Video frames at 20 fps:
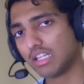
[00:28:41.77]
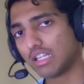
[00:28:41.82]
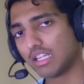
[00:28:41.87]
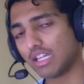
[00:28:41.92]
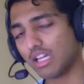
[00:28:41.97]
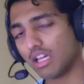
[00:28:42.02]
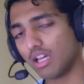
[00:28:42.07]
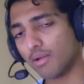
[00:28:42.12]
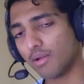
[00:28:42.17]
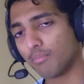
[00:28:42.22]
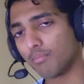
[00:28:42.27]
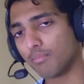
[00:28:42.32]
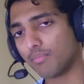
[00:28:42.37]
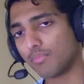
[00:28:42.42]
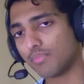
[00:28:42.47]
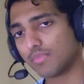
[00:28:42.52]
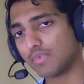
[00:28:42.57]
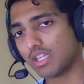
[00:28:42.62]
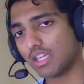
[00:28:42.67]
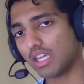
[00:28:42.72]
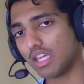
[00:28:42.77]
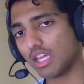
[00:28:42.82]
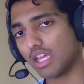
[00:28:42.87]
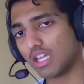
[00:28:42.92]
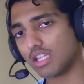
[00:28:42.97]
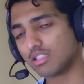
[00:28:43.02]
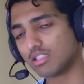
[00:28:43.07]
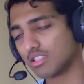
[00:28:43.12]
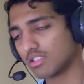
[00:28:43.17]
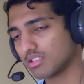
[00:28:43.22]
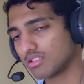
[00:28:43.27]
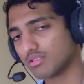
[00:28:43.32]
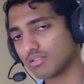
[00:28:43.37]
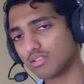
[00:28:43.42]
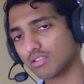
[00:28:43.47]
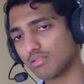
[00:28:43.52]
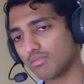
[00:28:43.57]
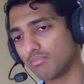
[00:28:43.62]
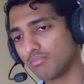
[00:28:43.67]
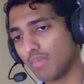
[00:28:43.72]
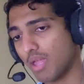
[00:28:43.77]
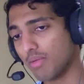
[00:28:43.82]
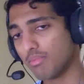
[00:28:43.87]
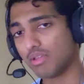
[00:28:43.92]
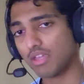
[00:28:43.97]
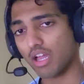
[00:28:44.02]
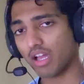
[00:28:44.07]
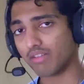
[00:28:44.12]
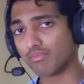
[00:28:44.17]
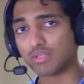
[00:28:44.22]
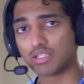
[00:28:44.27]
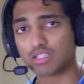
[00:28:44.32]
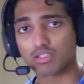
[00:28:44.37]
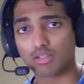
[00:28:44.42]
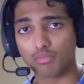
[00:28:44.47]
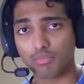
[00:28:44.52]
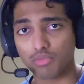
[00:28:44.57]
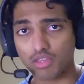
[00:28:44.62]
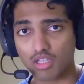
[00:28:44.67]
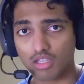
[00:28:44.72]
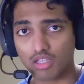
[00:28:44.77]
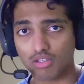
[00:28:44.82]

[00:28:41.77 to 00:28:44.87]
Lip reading: Um, and just maybe I missed something.